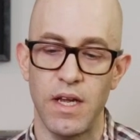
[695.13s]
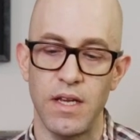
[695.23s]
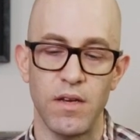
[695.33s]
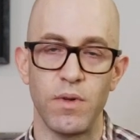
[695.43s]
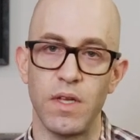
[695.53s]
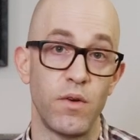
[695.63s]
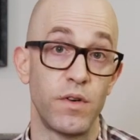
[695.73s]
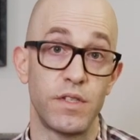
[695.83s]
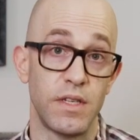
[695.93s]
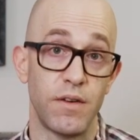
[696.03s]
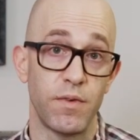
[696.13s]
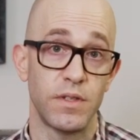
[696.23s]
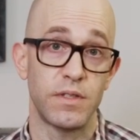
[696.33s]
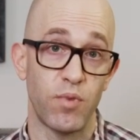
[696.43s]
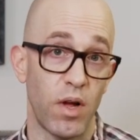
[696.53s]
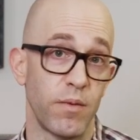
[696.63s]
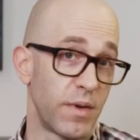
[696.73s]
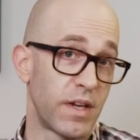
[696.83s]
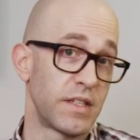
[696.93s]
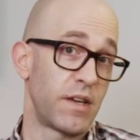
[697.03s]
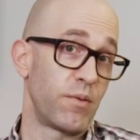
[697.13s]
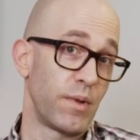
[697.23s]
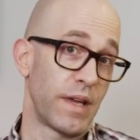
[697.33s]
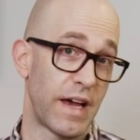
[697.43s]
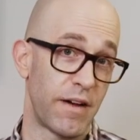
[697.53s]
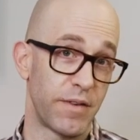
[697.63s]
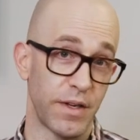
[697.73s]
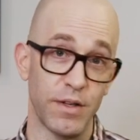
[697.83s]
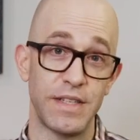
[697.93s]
I didn't really notice a difference, probably because I don't really have a good